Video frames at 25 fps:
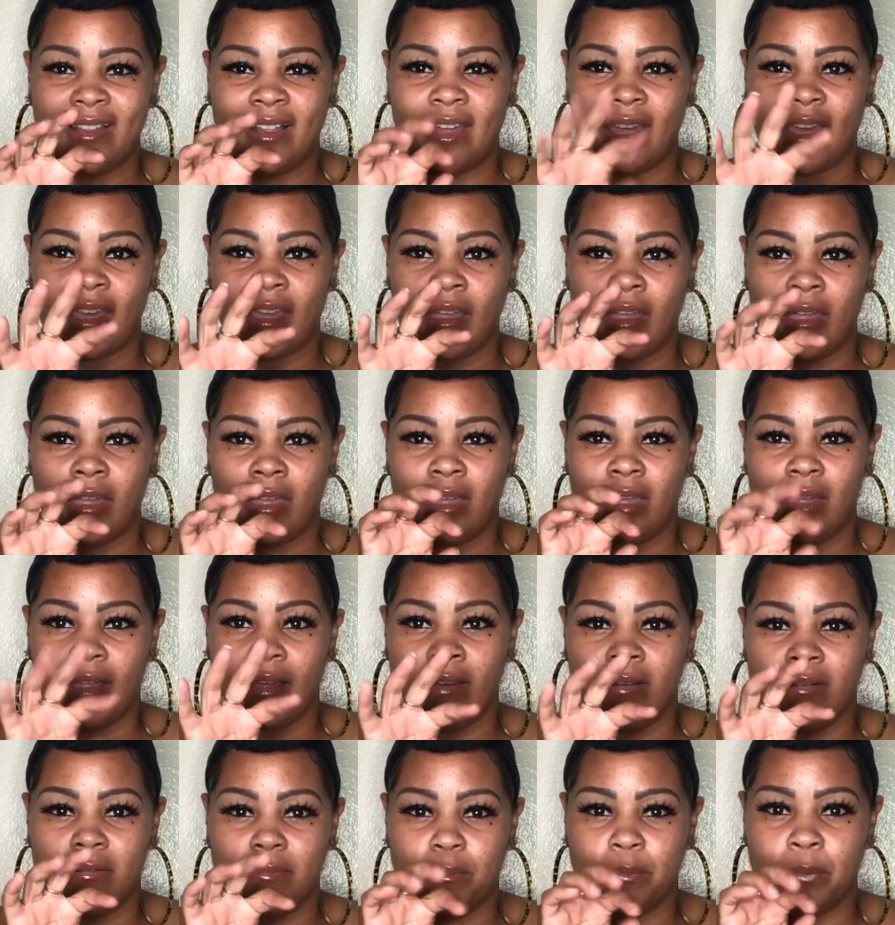Like,
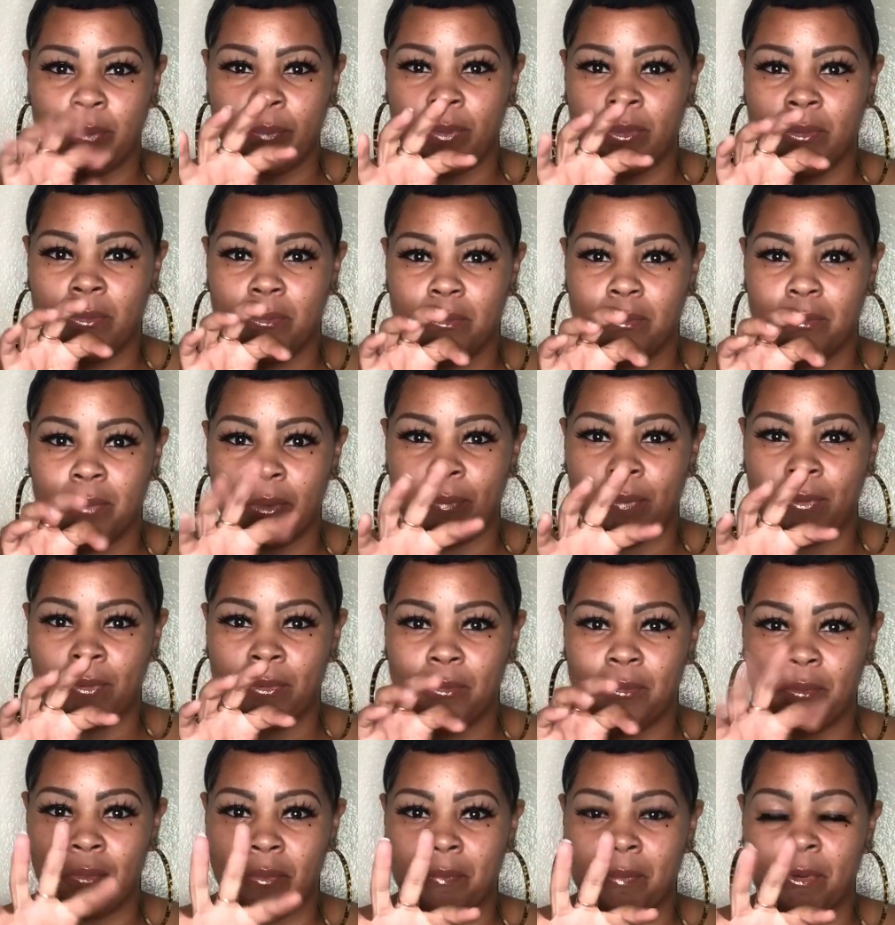boom, boom, boom,
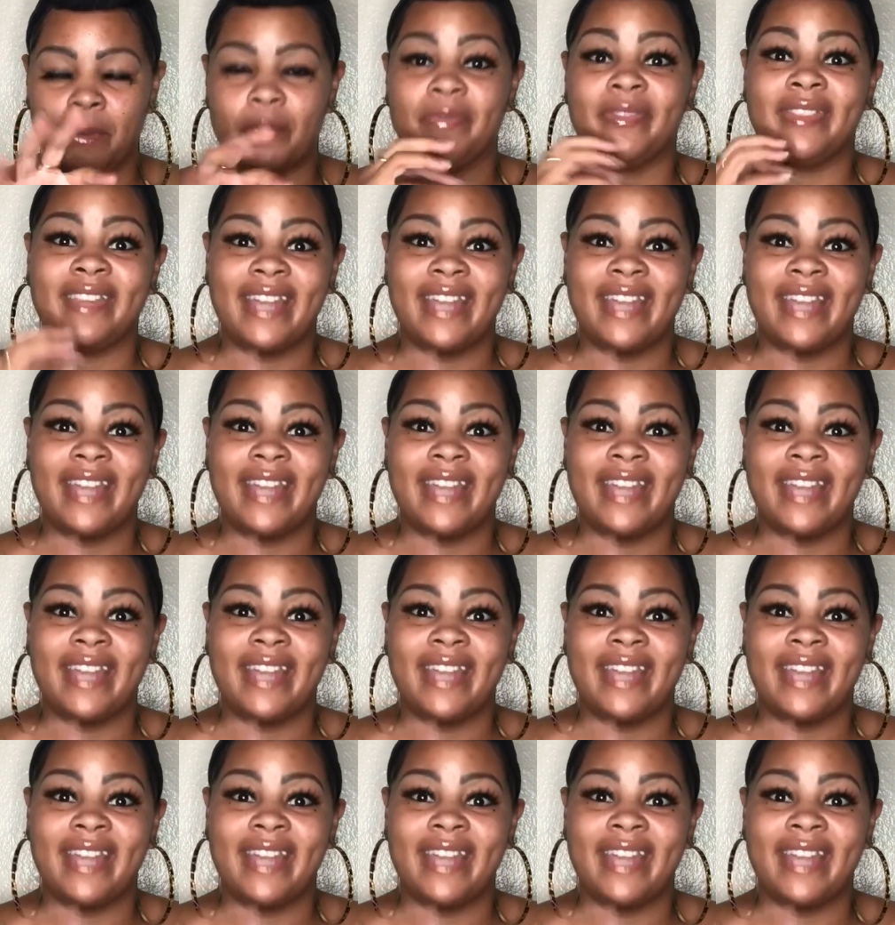boom.